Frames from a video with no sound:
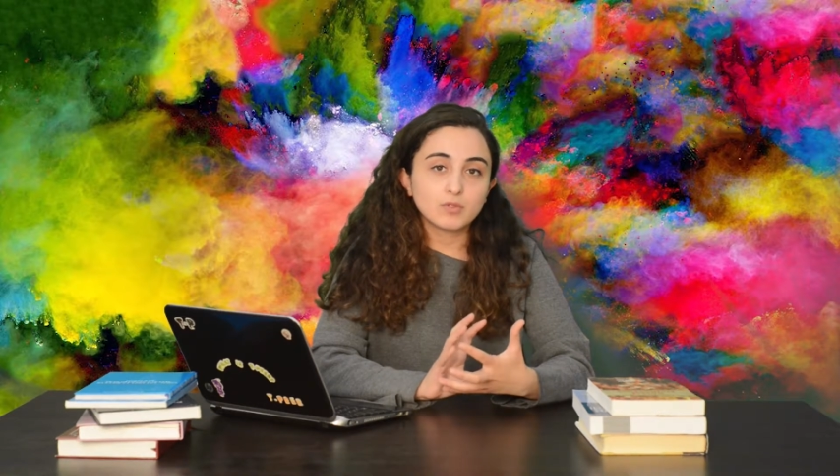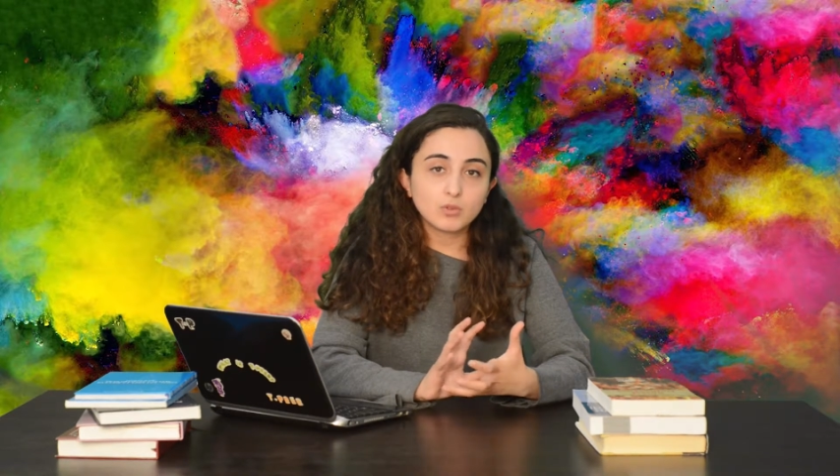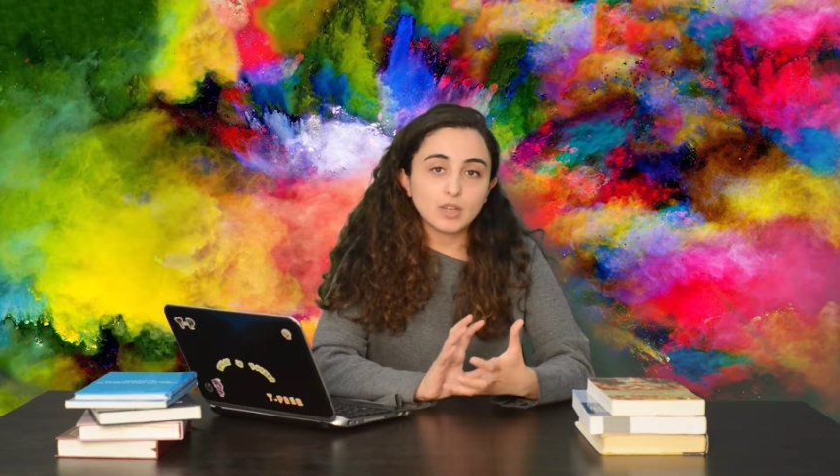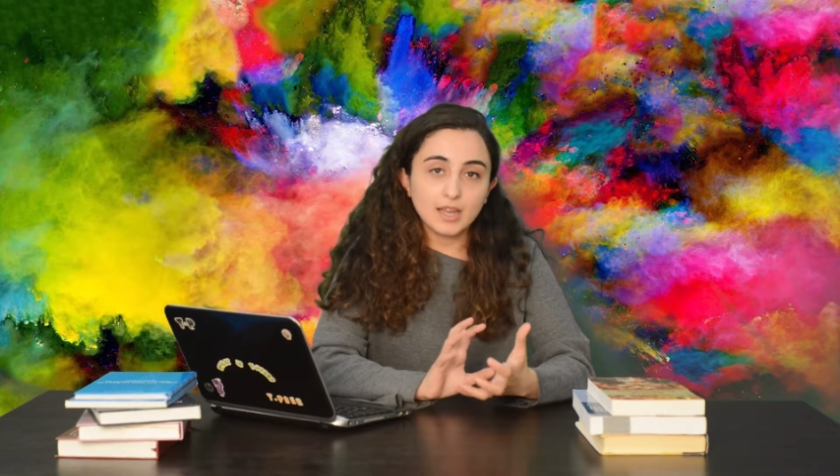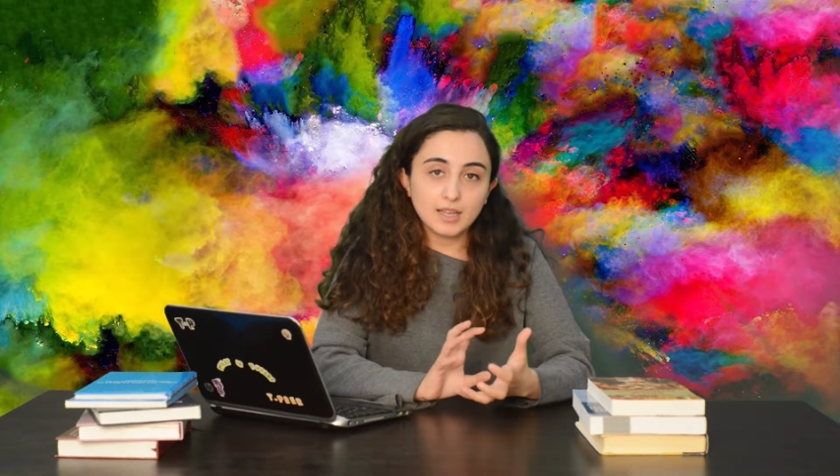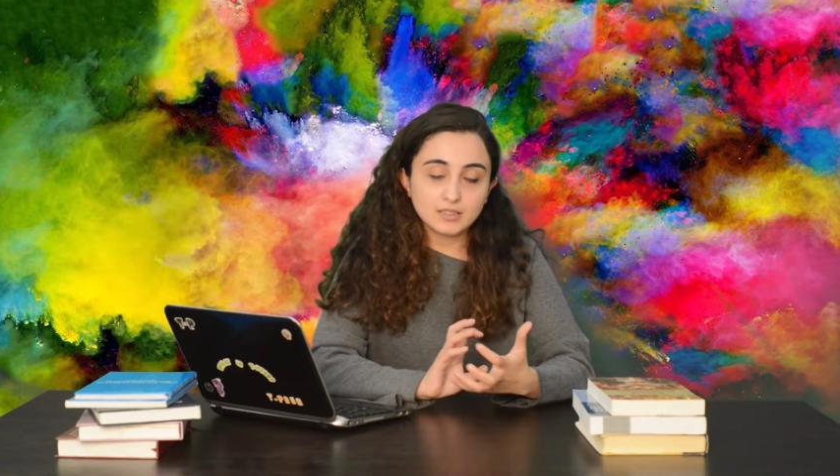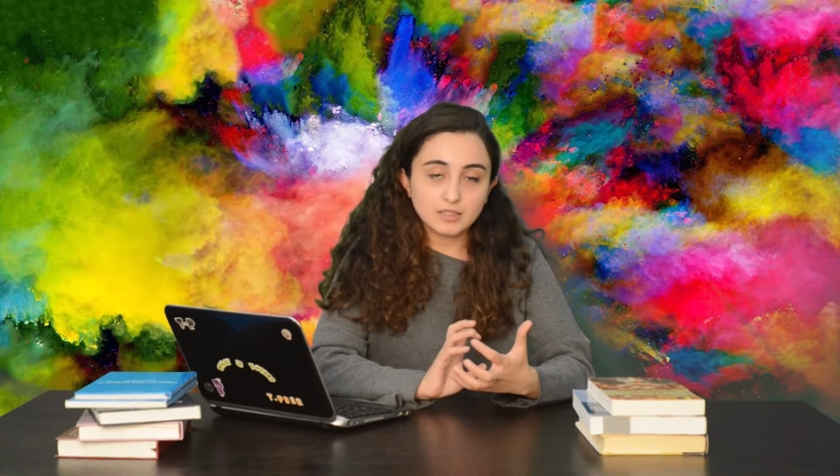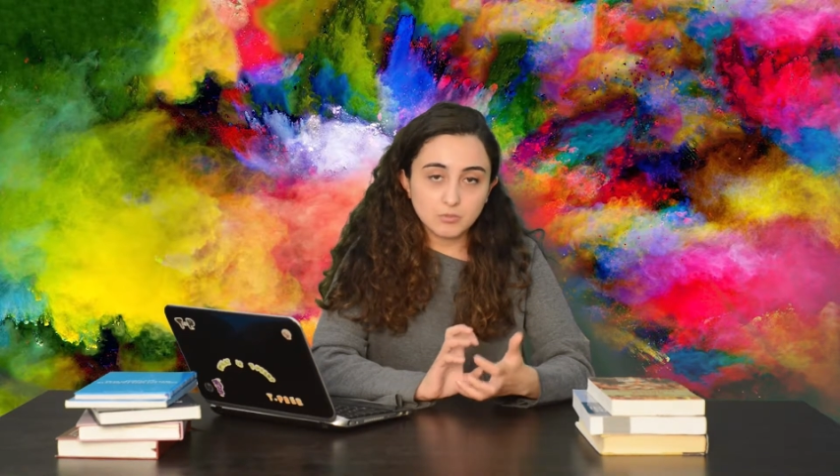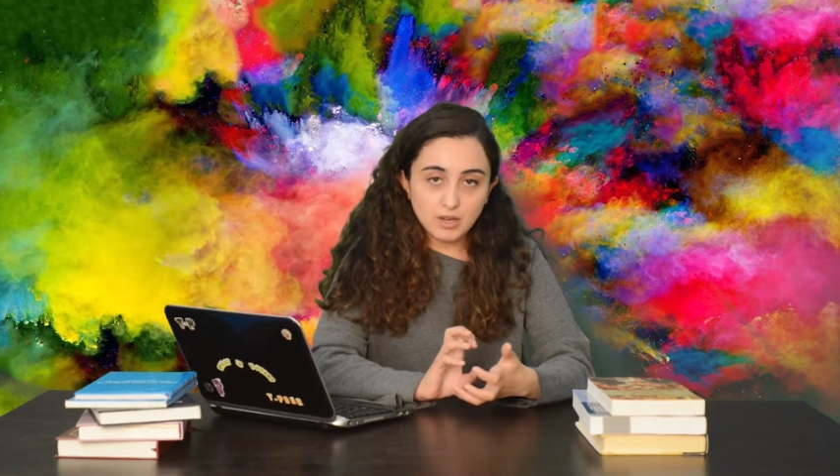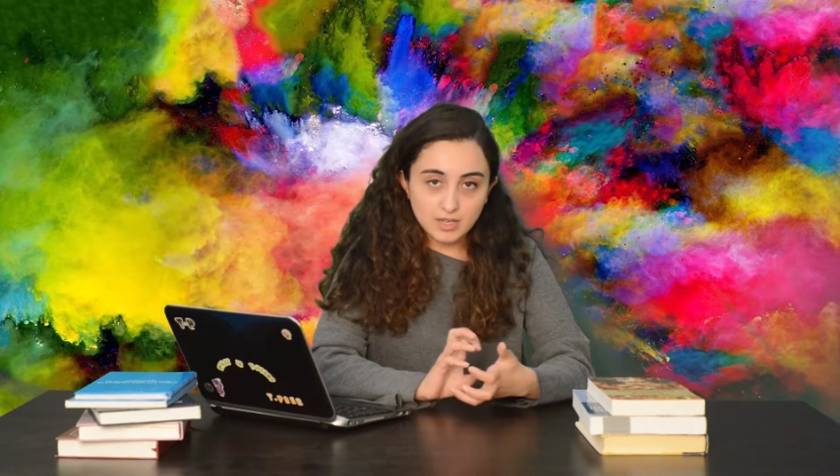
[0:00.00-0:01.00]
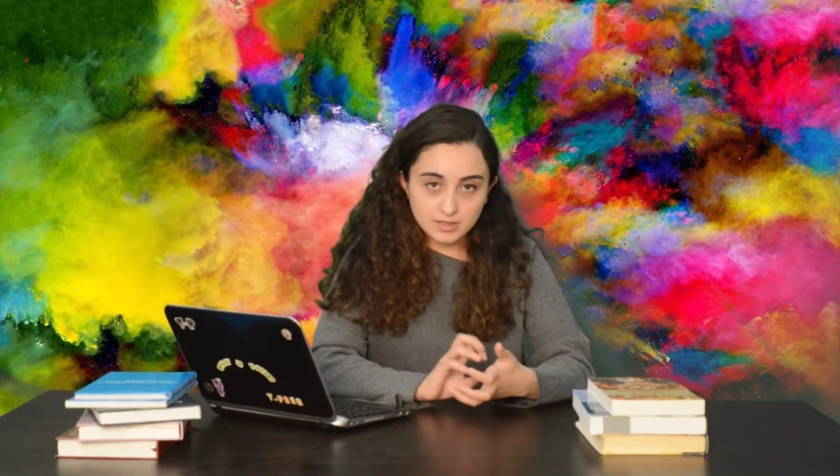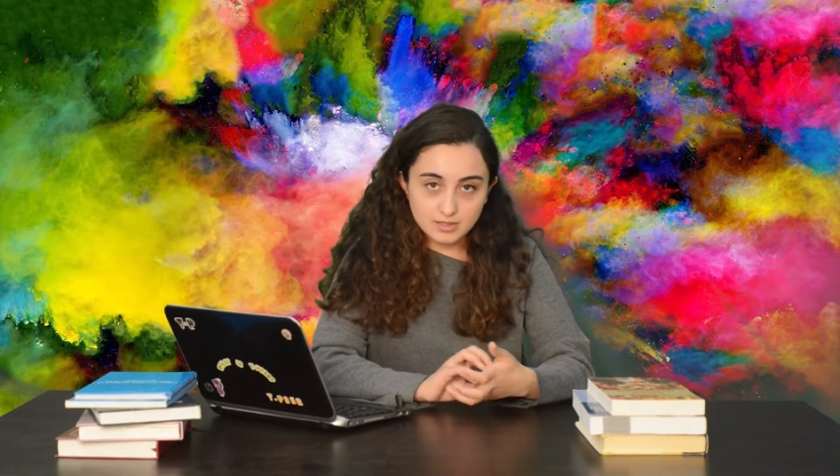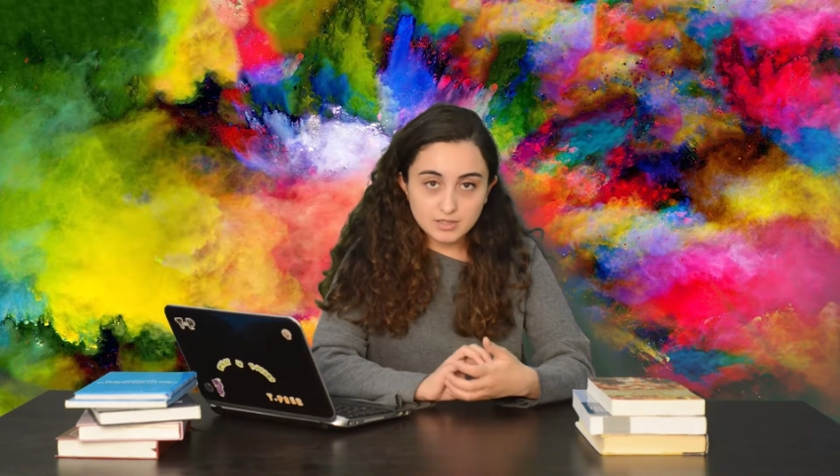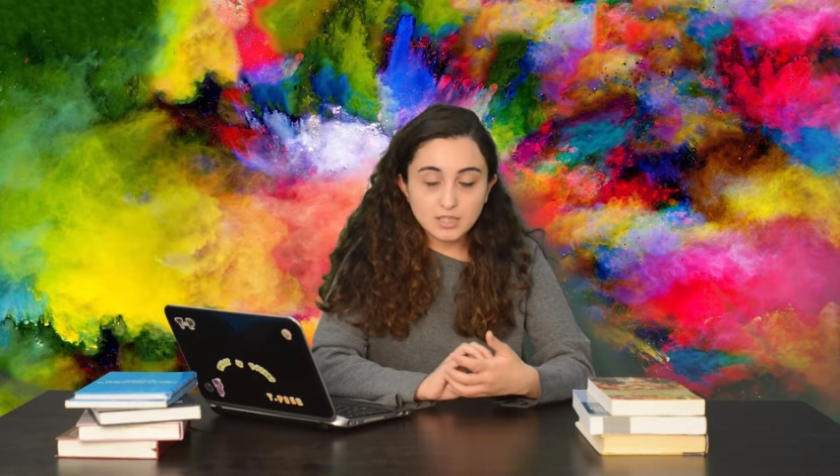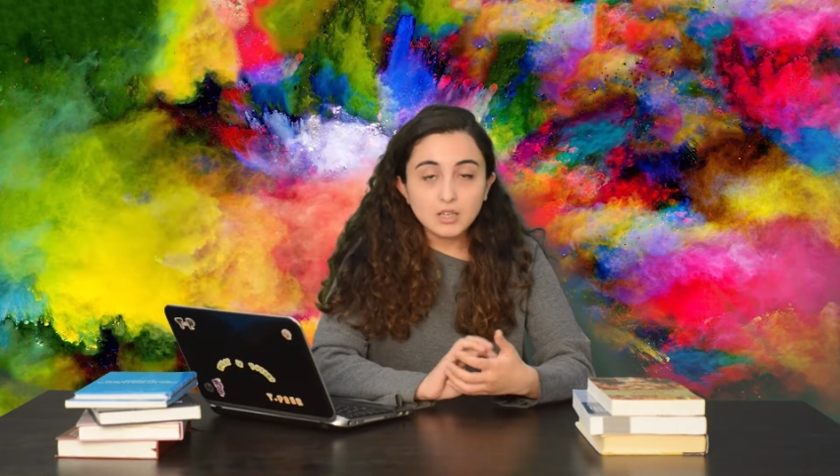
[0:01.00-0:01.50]
look at the
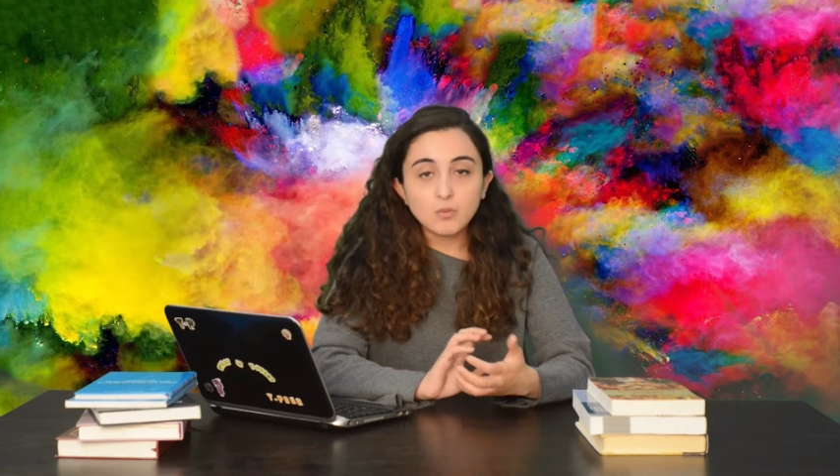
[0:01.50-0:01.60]
violence.